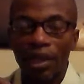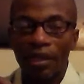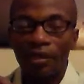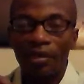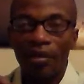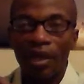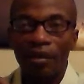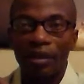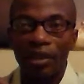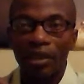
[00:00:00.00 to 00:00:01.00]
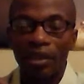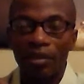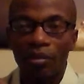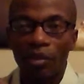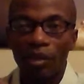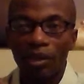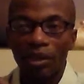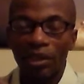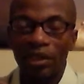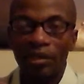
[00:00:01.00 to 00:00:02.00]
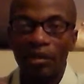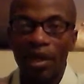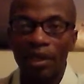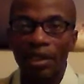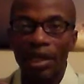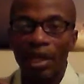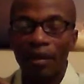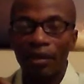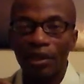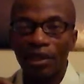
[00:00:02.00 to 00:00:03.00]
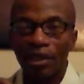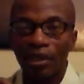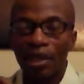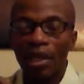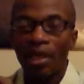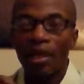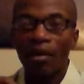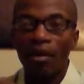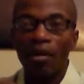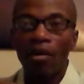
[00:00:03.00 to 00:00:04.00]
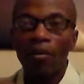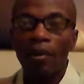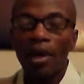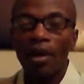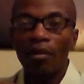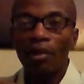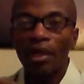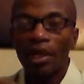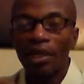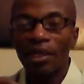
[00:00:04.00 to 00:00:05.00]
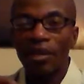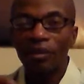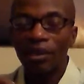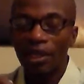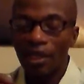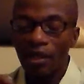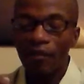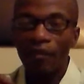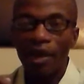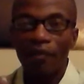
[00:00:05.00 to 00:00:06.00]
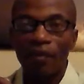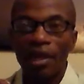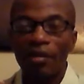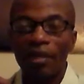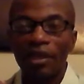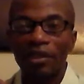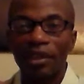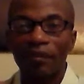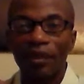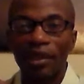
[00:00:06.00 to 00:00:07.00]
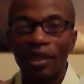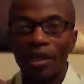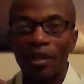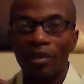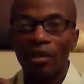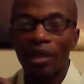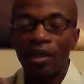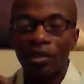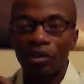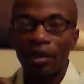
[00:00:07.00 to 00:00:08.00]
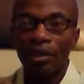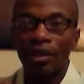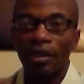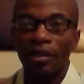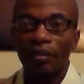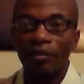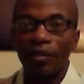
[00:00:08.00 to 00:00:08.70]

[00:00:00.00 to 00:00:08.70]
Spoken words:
Satan don't have the key no more. Jesus Christ have the key. He have all power. And David said, if I find myself in hell, you are there.